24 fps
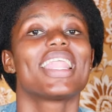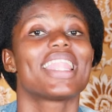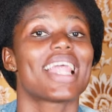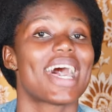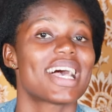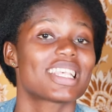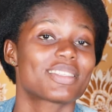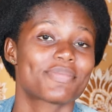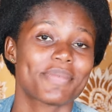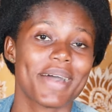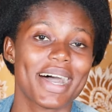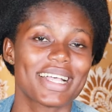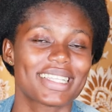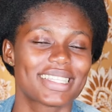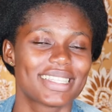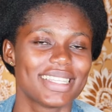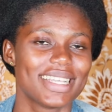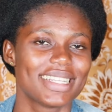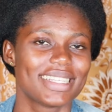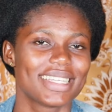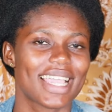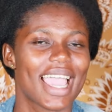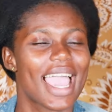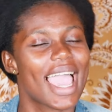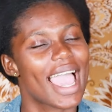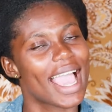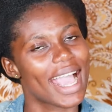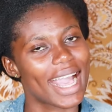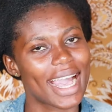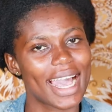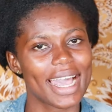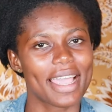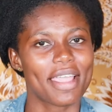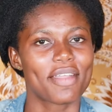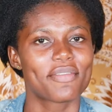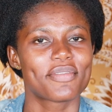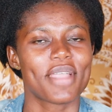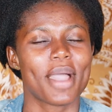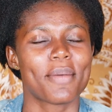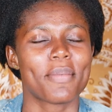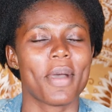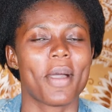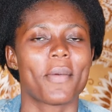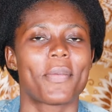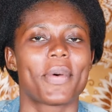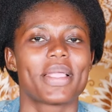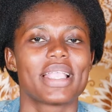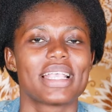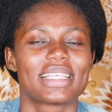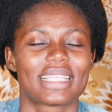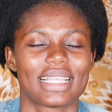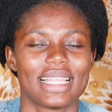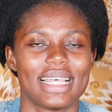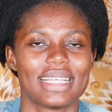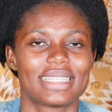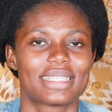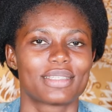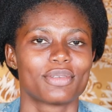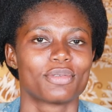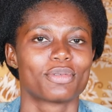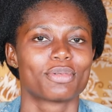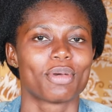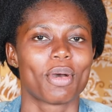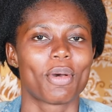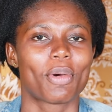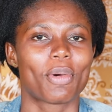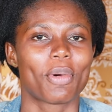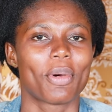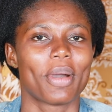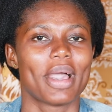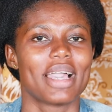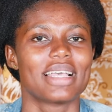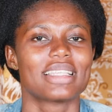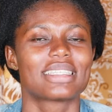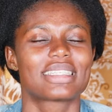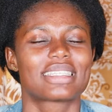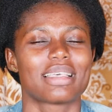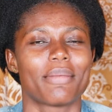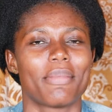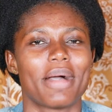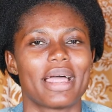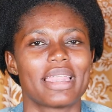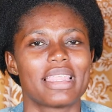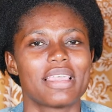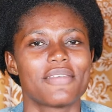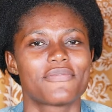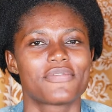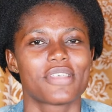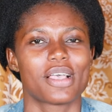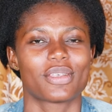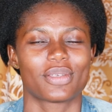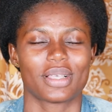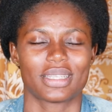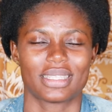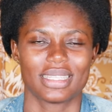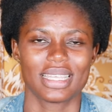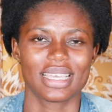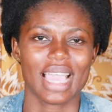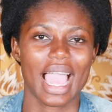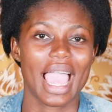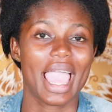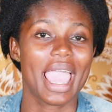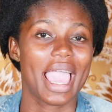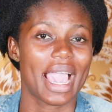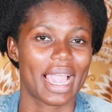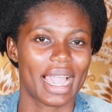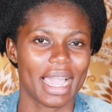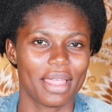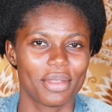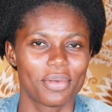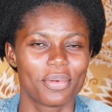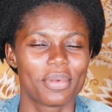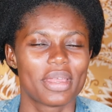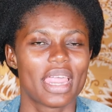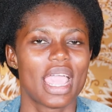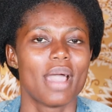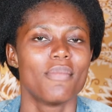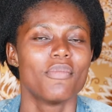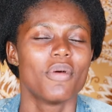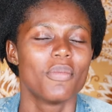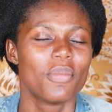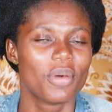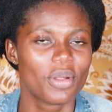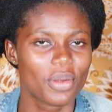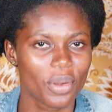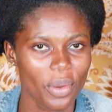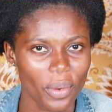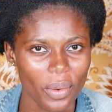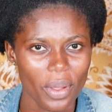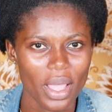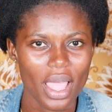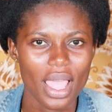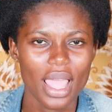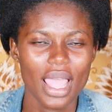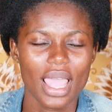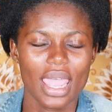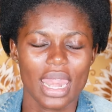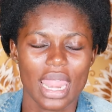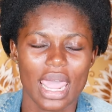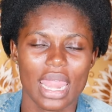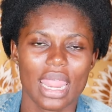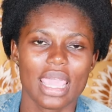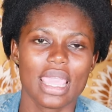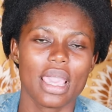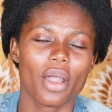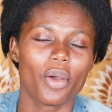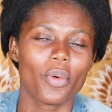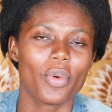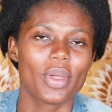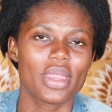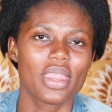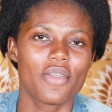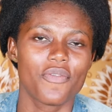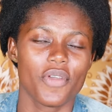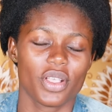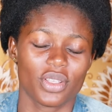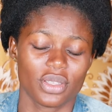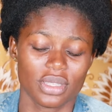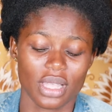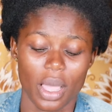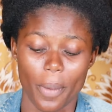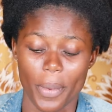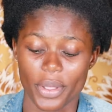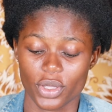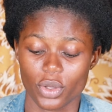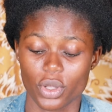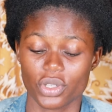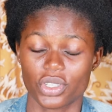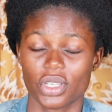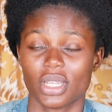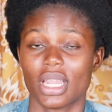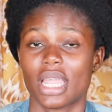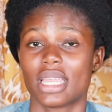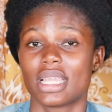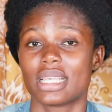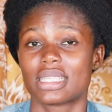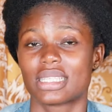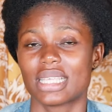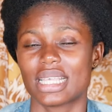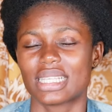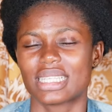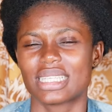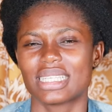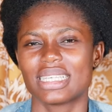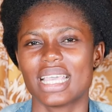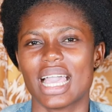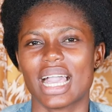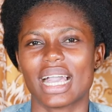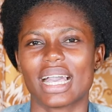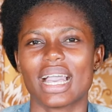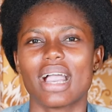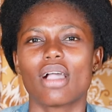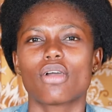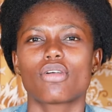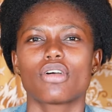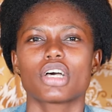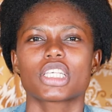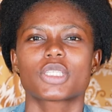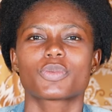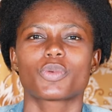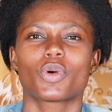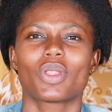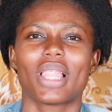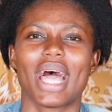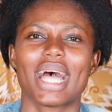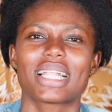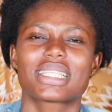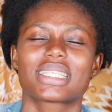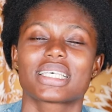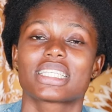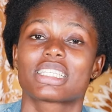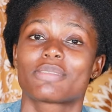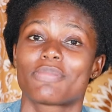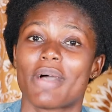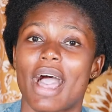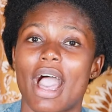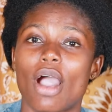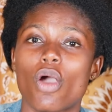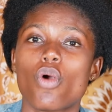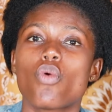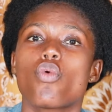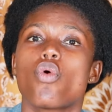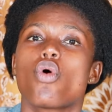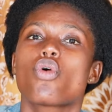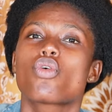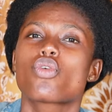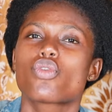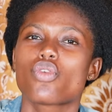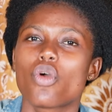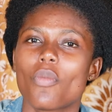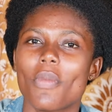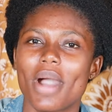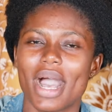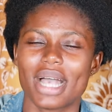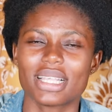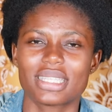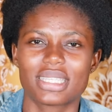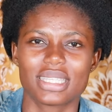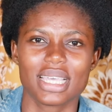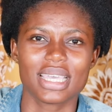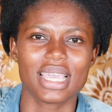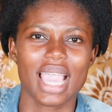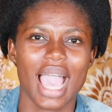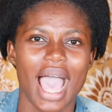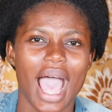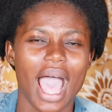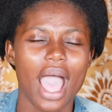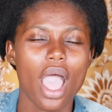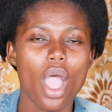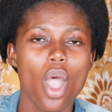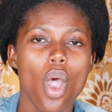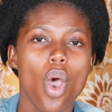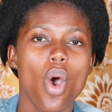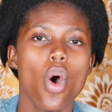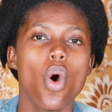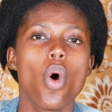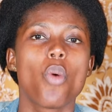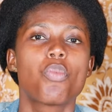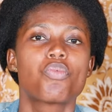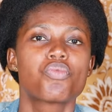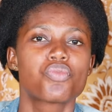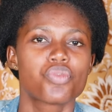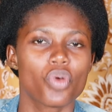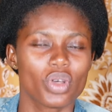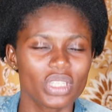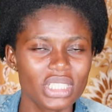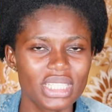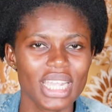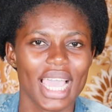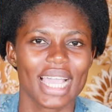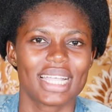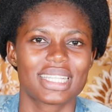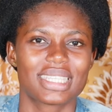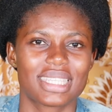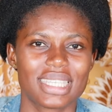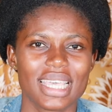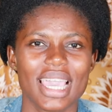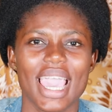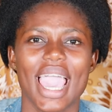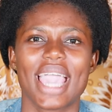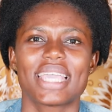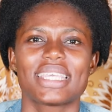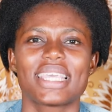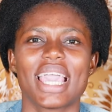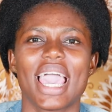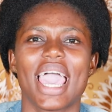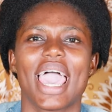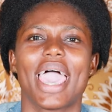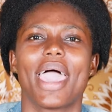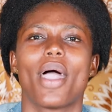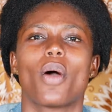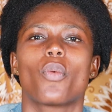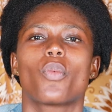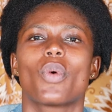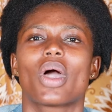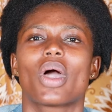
last past the day, and came me about Penny Celestine Donkor and Semani Fiat as nigga air canoe. Mono, and I have queen if you're and it says, you can gospel artists back who come has a or project a year